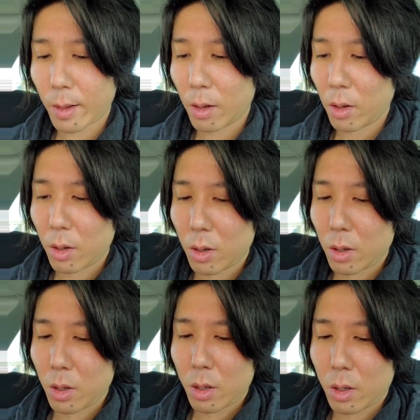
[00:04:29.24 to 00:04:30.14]

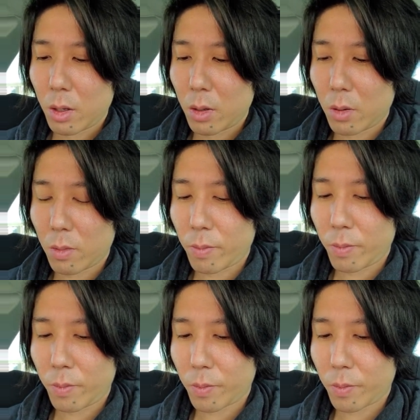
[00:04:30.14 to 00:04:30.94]
[no speech]